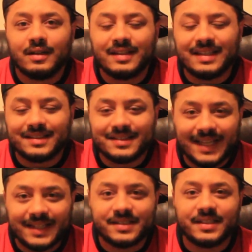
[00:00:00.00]
the
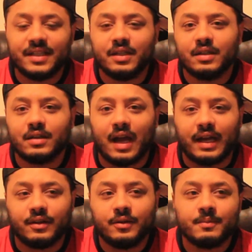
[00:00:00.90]
intensity
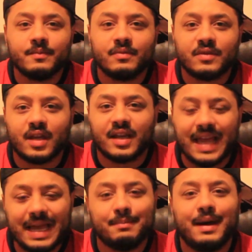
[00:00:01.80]
and the
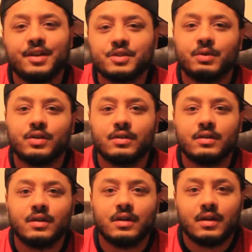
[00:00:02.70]
game management
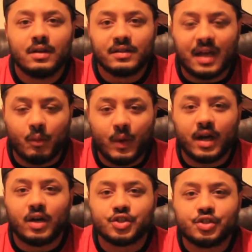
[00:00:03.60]
that
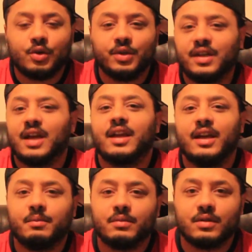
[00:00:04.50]
Wenger showed in that
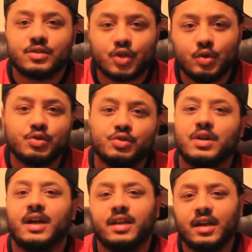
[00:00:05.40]
game shows you
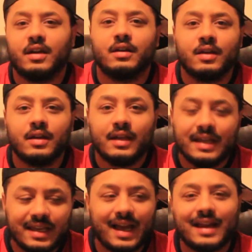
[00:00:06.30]
that, yeah,
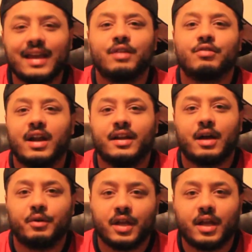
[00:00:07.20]
he can get it right
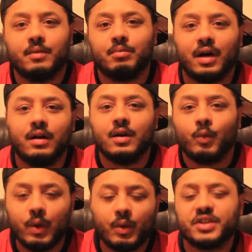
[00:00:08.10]
now and again, but
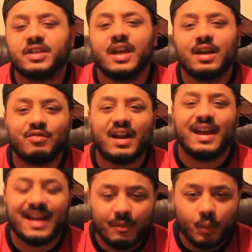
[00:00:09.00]
we want you to get it right
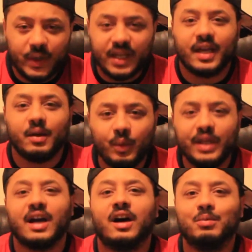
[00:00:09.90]
week in,
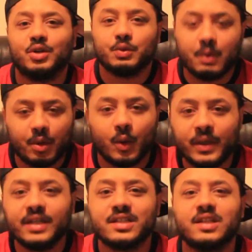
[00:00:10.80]
week out, because we want to
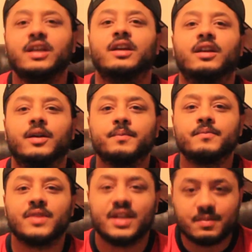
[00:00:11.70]
win this league, innit?
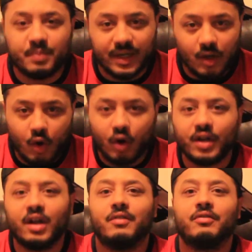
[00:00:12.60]
It's been long
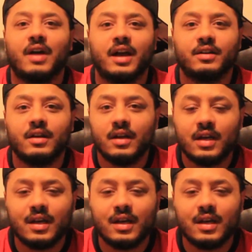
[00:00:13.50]
enough, and